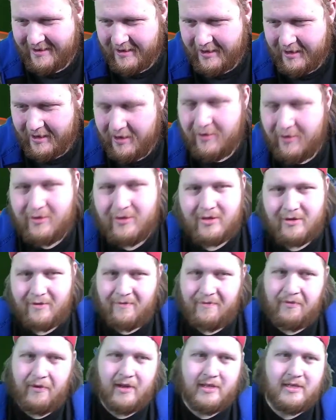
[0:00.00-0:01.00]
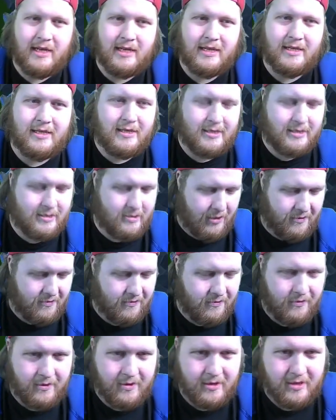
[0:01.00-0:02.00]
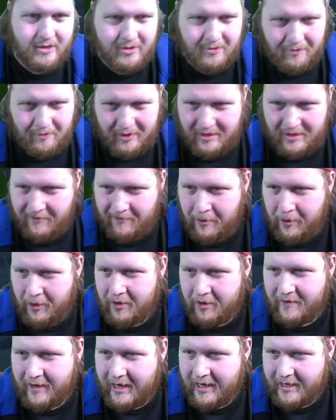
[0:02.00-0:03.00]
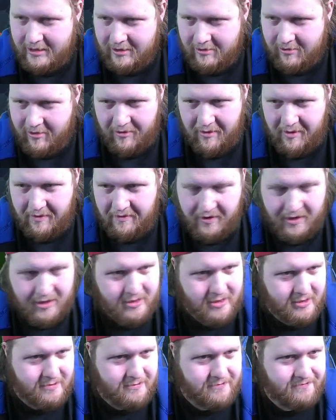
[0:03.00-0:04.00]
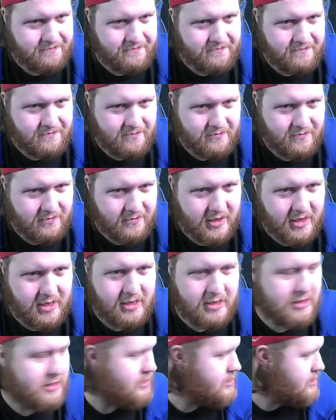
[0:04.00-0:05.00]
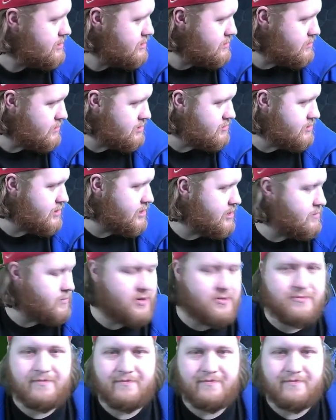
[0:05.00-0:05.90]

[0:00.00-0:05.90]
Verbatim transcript: You know, some friends like to sort of be part of Alex to drown my friends. That's that's what it's really about.